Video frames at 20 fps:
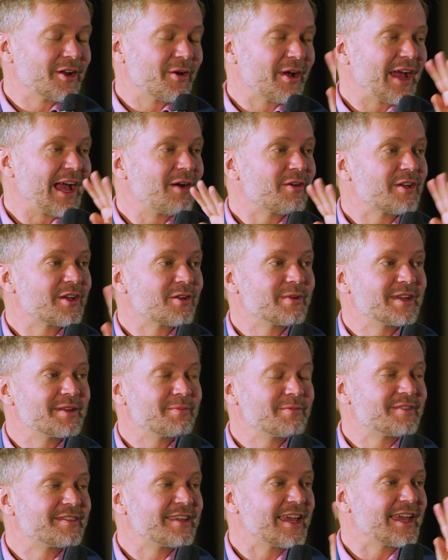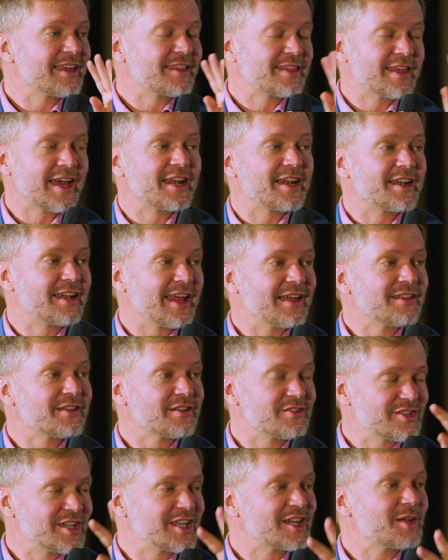how can we take that
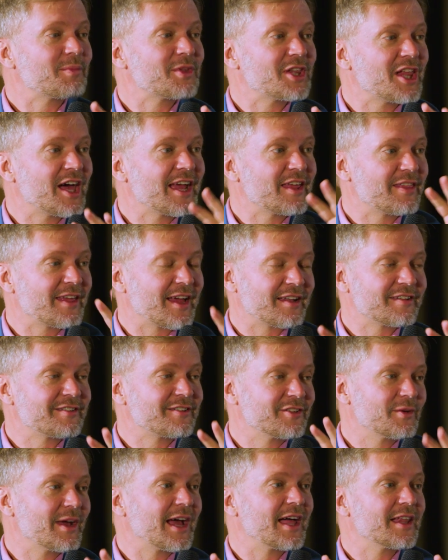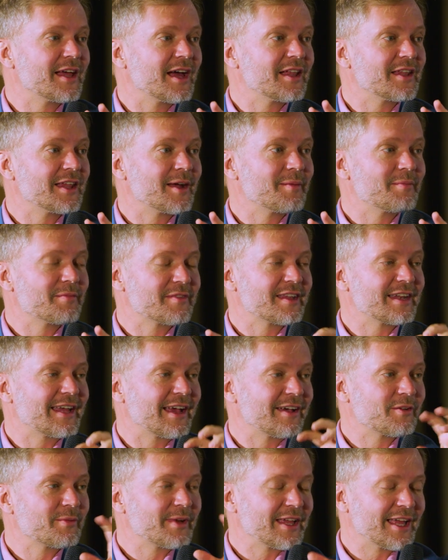analogy and apply that to LLMs, and
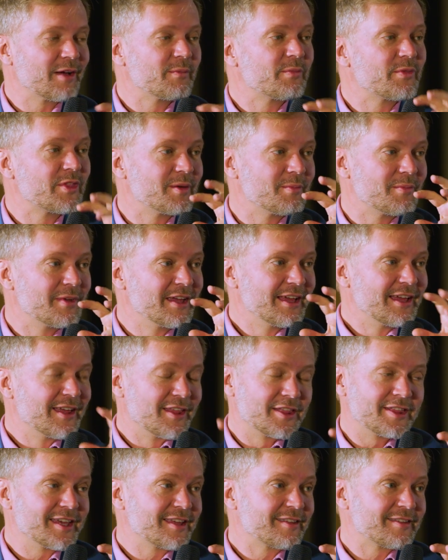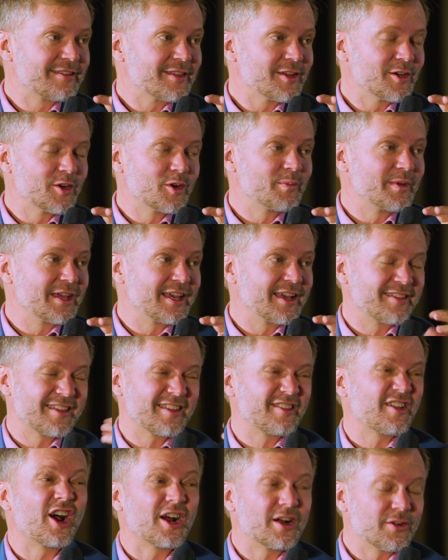how do we help them think slow, because
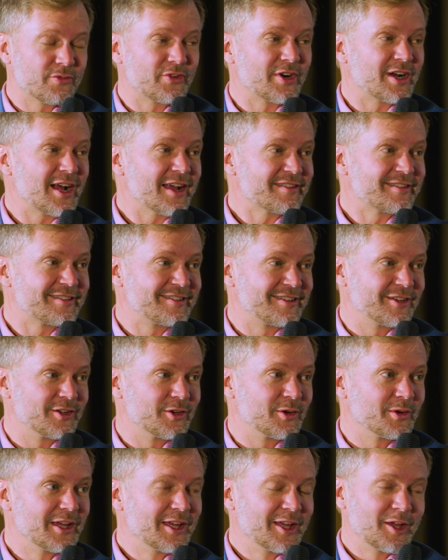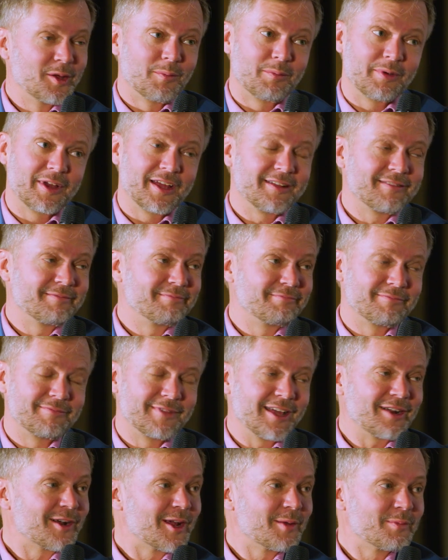it's hard for us to, but
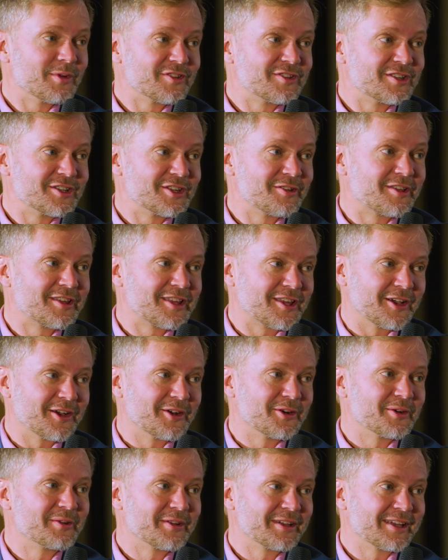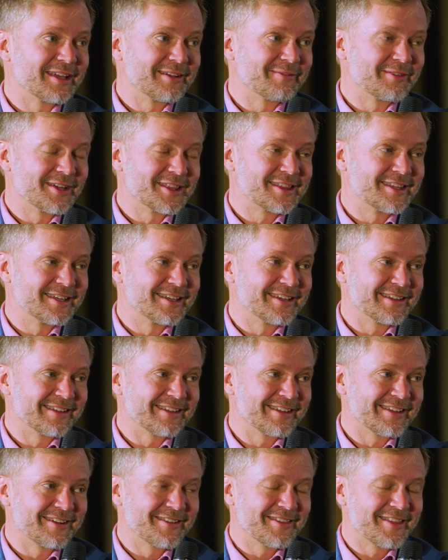they're able to do so with
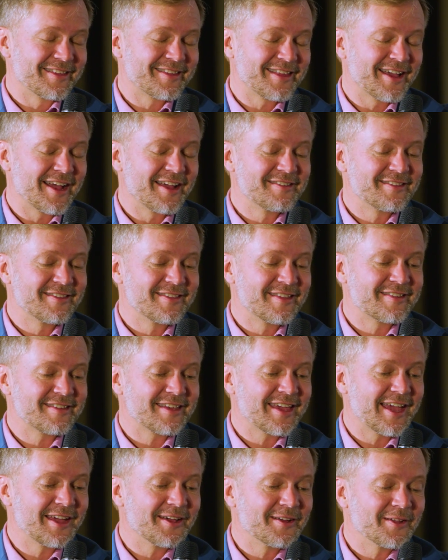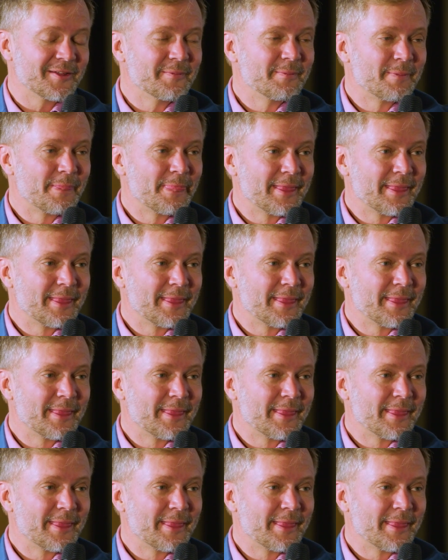the size and the scale.